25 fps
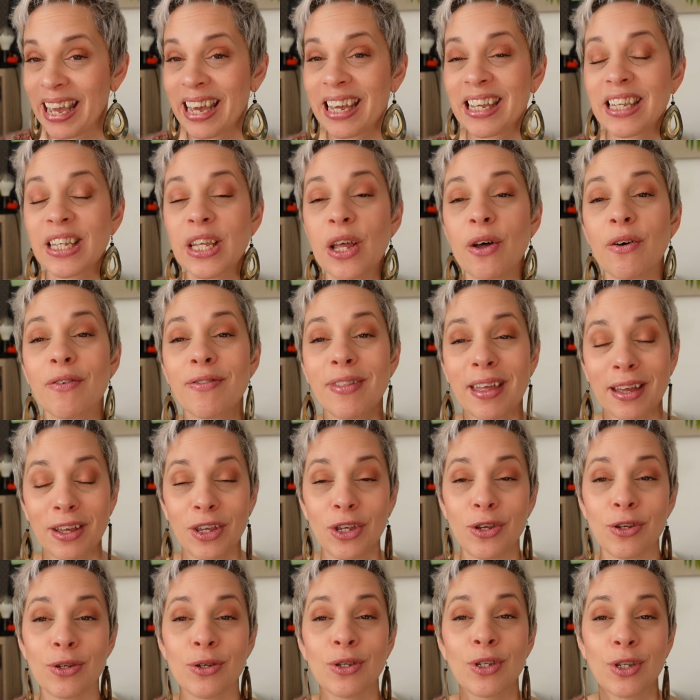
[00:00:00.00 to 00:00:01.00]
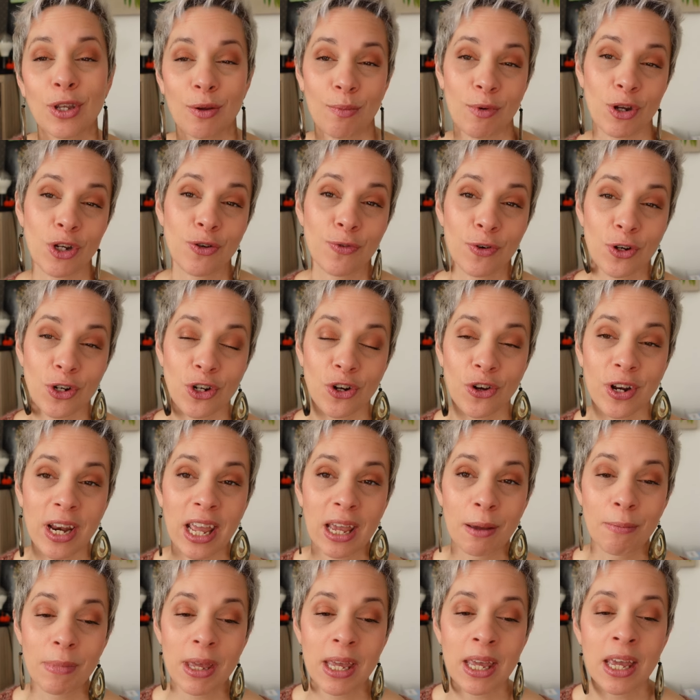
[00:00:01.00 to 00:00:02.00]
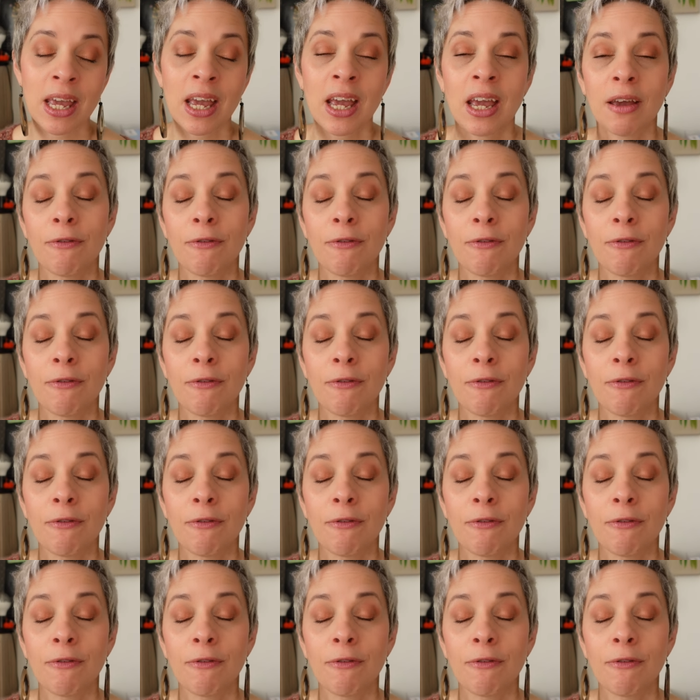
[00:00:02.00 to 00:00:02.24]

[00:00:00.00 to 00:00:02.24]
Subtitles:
So thank you so much for joining me.